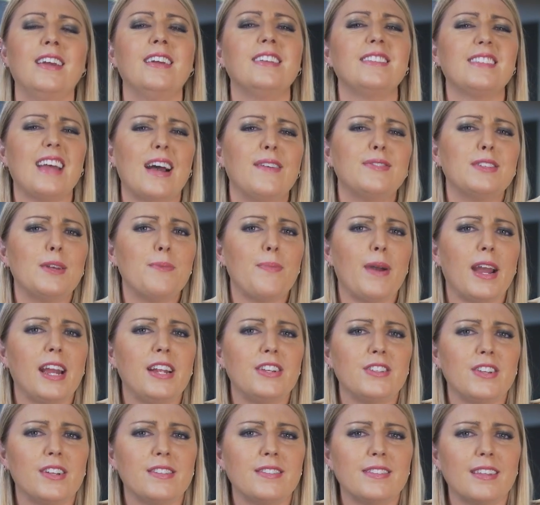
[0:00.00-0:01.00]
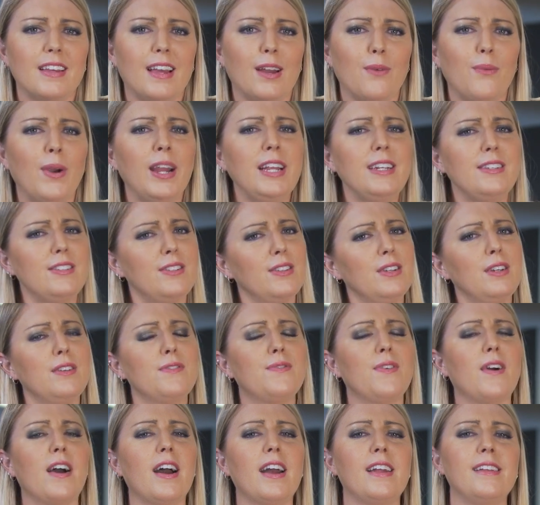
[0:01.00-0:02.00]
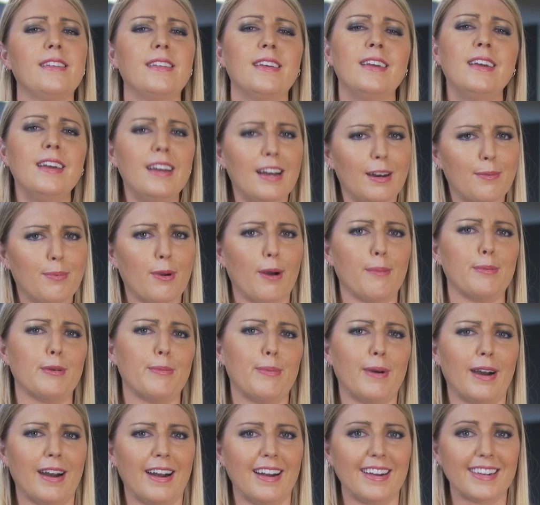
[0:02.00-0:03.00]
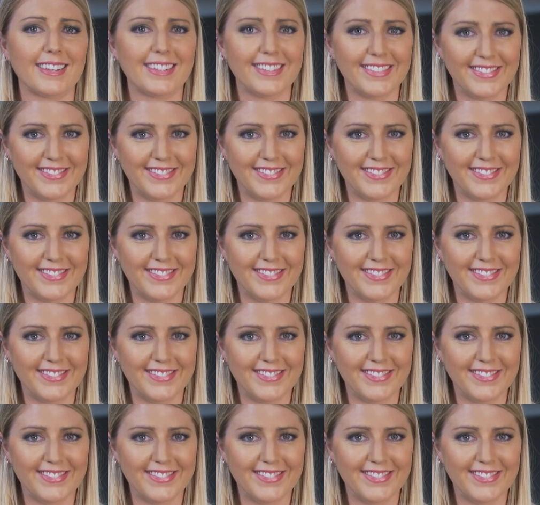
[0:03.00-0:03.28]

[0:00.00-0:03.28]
Just have some patience and wait till you find a proper park.